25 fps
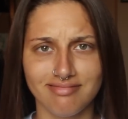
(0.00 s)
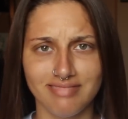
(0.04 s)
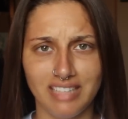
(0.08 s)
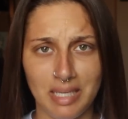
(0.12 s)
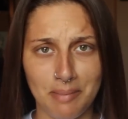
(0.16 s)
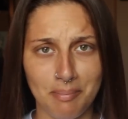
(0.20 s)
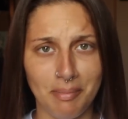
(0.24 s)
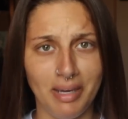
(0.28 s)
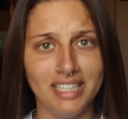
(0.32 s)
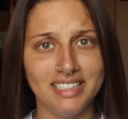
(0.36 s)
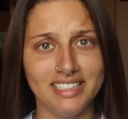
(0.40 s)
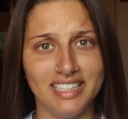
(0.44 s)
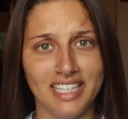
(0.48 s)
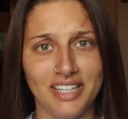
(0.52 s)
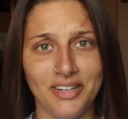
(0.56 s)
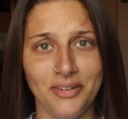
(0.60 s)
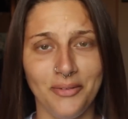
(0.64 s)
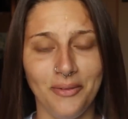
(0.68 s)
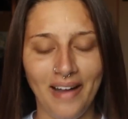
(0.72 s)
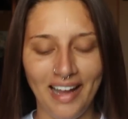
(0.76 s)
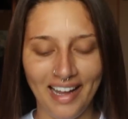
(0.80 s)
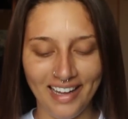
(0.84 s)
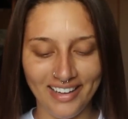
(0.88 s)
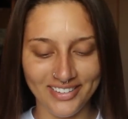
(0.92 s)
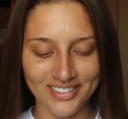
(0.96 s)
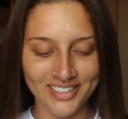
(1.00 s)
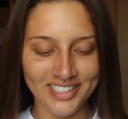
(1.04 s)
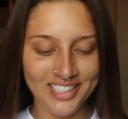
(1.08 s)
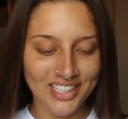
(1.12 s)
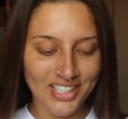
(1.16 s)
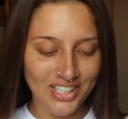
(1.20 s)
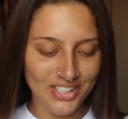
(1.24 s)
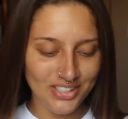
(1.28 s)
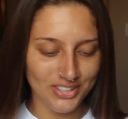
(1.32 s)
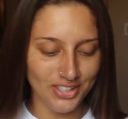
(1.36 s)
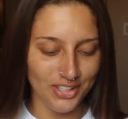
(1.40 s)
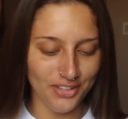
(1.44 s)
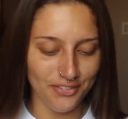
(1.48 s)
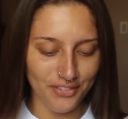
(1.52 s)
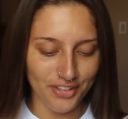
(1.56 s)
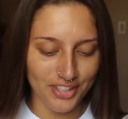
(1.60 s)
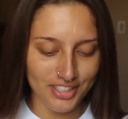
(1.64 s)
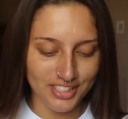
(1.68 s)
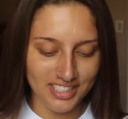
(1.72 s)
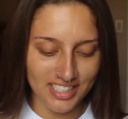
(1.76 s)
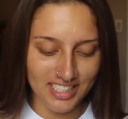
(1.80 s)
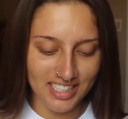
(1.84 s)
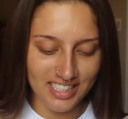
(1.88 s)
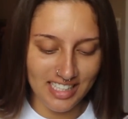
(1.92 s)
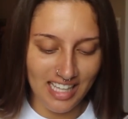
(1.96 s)
it might take a while. So the
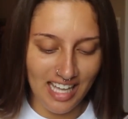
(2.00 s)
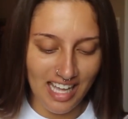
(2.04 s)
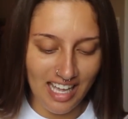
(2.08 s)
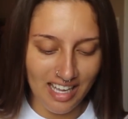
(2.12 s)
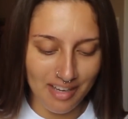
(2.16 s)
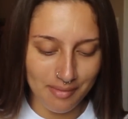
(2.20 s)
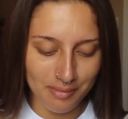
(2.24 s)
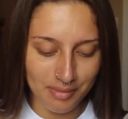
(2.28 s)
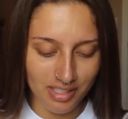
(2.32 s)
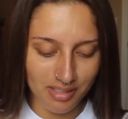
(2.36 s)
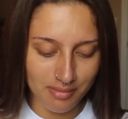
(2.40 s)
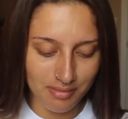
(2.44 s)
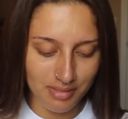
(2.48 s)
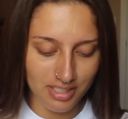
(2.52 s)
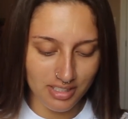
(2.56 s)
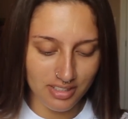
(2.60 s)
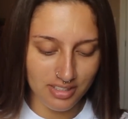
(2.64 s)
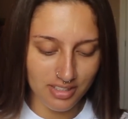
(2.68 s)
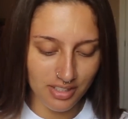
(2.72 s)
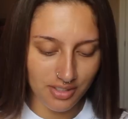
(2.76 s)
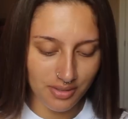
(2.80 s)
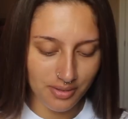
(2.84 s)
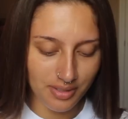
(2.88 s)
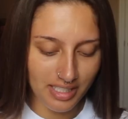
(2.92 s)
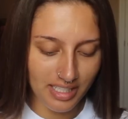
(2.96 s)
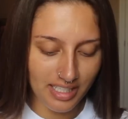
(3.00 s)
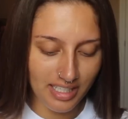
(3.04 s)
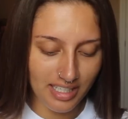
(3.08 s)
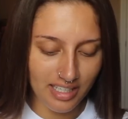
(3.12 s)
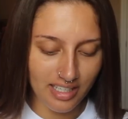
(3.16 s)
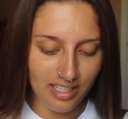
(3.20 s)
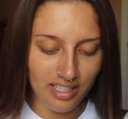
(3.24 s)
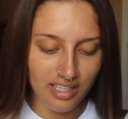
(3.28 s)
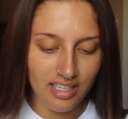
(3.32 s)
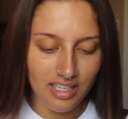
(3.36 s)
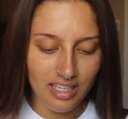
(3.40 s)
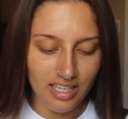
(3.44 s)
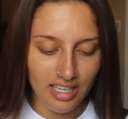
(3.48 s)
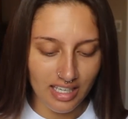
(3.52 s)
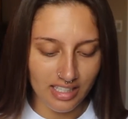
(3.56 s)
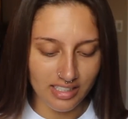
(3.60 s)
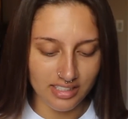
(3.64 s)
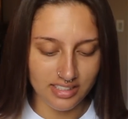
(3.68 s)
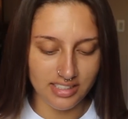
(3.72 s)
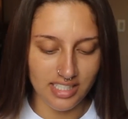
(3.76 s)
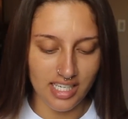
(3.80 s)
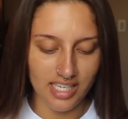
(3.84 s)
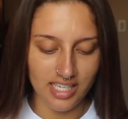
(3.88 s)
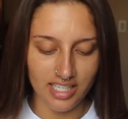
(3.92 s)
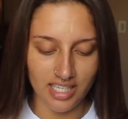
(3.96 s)
first thing that I'm going to be doing
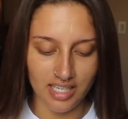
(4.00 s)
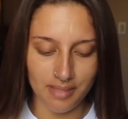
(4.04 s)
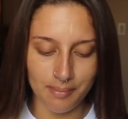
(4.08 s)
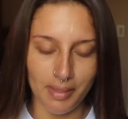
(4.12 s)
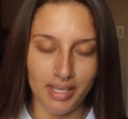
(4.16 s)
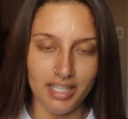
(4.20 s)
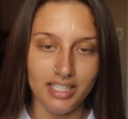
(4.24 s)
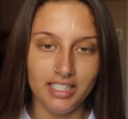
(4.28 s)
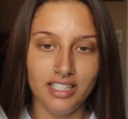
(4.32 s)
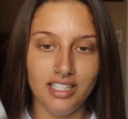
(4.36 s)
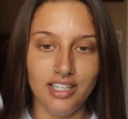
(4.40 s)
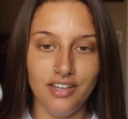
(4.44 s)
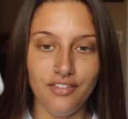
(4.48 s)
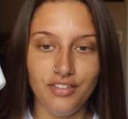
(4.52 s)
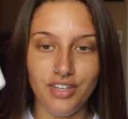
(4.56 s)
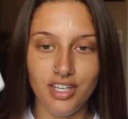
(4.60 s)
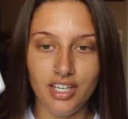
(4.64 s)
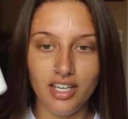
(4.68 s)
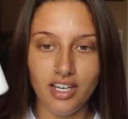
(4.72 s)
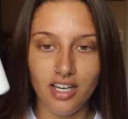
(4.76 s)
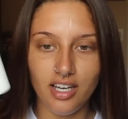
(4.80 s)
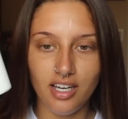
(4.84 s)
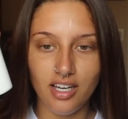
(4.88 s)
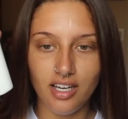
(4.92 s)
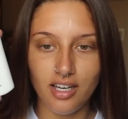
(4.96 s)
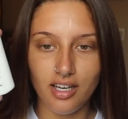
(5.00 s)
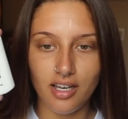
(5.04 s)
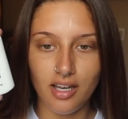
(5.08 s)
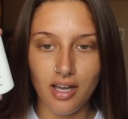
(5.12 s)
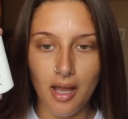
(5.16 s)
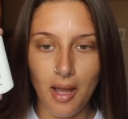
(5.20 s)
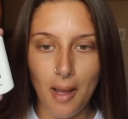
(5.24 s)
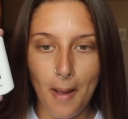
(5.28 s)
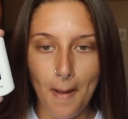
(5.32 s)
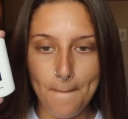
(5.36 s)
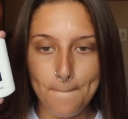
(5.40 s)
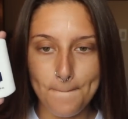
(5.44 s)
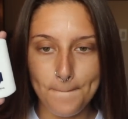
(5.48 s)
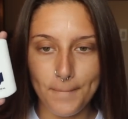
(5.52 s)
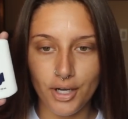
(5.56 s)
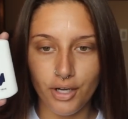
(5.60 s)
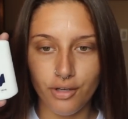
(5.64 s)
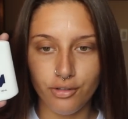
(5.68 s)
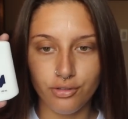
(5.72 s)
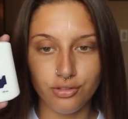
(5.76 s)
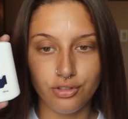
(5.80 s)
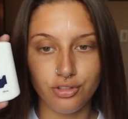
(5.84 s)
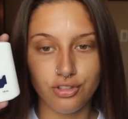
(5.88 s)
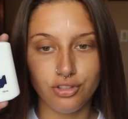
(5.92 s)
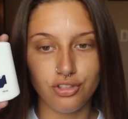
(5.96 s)
is taking my Nivea
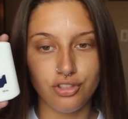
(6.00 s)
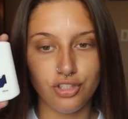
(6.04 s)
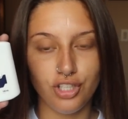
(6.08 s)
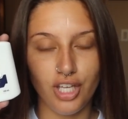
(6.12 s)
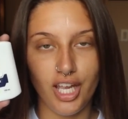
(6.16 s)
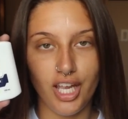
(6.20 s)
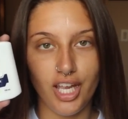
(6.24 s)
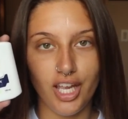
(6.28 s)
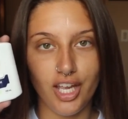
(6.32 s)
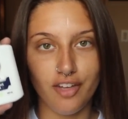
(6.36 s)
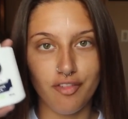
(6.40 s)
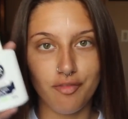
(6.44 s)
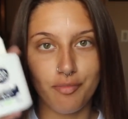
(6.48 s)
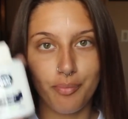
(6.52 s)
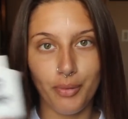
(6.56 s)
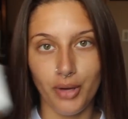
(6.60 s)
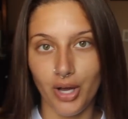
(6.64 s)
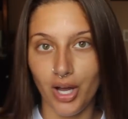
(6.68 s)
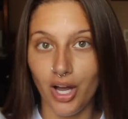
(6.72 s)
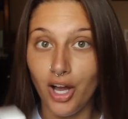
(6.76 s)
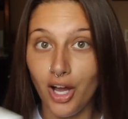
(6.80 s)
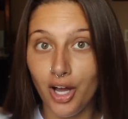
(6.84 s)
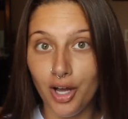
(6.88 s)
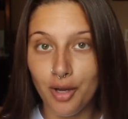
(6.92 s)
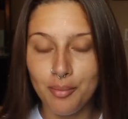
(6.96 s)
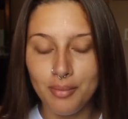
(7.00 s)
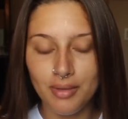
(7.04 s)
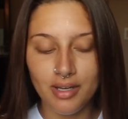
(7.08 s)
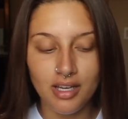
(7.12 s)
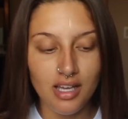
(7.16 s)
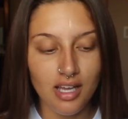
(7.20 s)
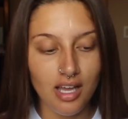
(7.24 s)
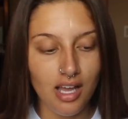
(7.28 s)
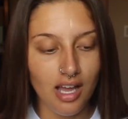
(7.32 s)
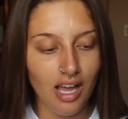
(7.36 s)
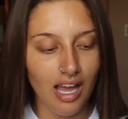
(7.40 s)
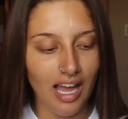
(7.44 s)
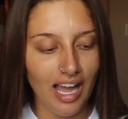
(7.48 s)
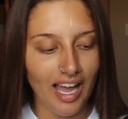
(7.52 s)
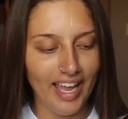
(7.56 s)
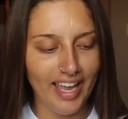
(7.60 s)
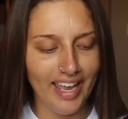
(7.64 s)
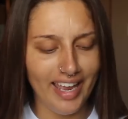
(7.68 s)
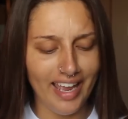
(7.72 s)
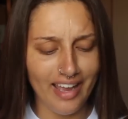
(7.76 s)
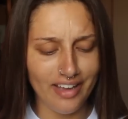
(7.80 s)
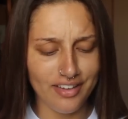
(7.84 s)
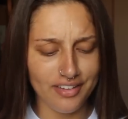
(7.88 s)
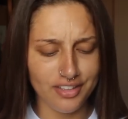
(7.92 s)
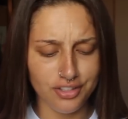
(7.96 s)
post-shave balm.
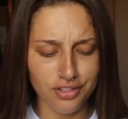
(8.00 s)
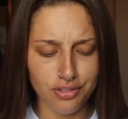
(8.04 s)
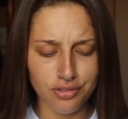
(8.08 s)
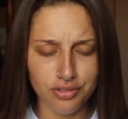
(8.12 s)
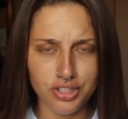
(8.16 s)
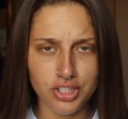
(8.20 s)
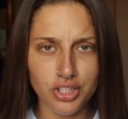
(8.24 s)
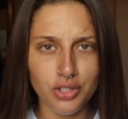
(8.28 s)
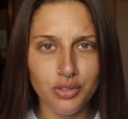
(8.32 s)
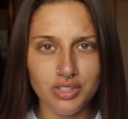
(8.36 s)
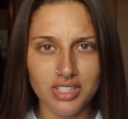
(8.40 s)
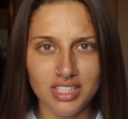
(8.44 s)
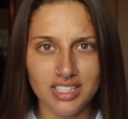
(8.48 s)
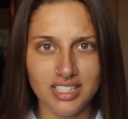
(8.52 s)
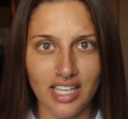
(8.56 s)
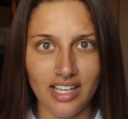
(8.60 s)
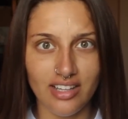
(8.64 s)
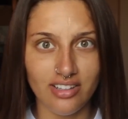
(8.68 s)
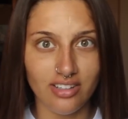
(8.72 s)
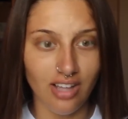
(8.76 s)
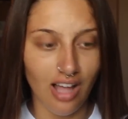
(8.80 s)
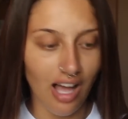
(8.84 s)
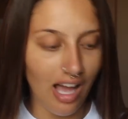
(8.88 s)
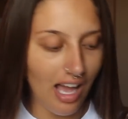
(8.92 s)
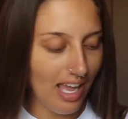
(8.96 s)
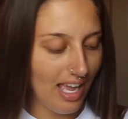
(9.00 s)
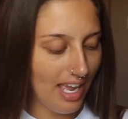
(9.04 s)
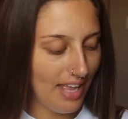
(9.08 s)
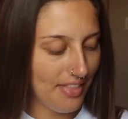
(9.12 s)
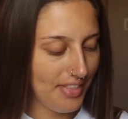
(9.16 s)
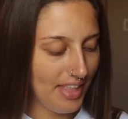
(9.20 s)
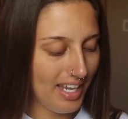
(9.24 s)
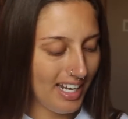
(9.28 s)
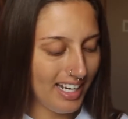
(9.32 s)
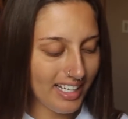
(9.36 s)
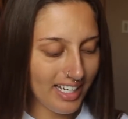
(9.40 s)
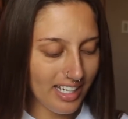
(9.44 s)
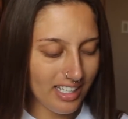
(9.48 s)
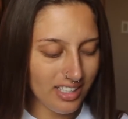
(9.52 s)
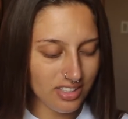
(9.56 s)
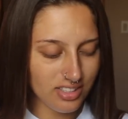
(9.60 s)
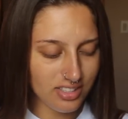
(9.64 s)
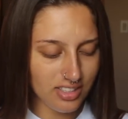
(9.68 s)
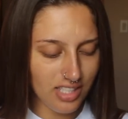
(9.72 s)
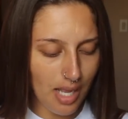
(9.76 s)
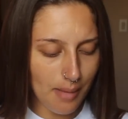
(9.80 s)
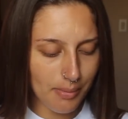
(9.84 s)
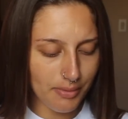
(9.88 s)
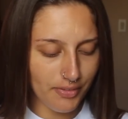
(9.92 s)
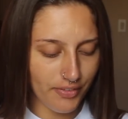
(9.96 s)
I used to use this a lot and then I kind of
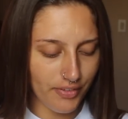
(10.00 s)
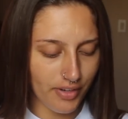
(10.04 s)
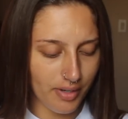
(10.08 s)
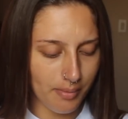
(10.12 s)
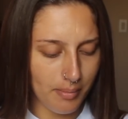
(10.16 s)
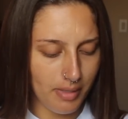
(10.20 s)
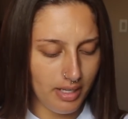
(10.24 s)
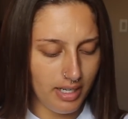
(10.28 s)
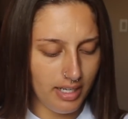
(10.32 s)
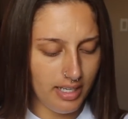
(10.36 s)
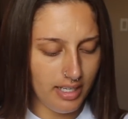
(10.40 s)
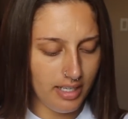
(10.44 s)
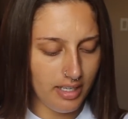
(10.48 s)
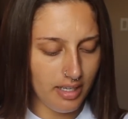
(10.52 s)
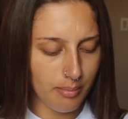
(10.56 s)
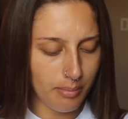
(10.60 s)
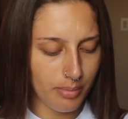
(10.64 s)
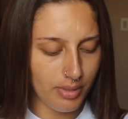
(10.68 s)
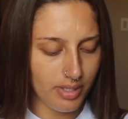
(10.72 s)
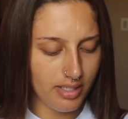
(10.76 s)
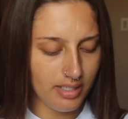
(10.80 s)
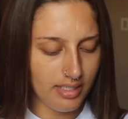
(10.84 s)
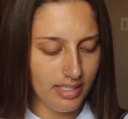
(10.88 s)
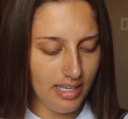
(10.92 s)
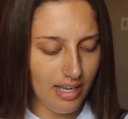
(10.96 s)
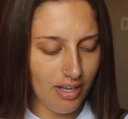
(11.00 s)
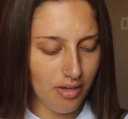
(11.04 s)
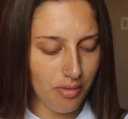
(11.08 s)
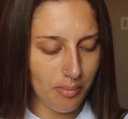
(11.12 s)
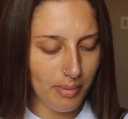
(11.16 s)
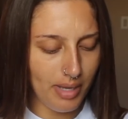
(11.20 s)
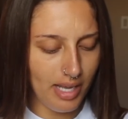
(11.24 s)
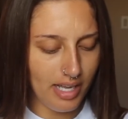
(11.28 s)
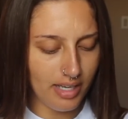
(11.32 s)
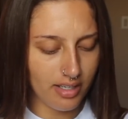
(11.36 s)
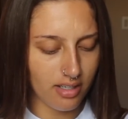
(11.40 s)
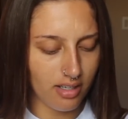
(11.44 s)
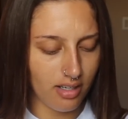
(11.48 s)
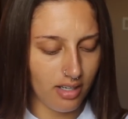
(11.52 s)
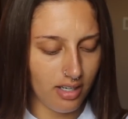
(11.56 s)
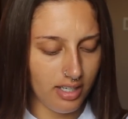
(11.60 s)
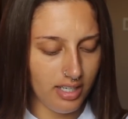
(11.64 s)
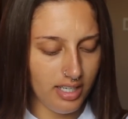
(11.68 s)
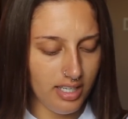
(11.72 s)
stopped for a minute, but now I'm back on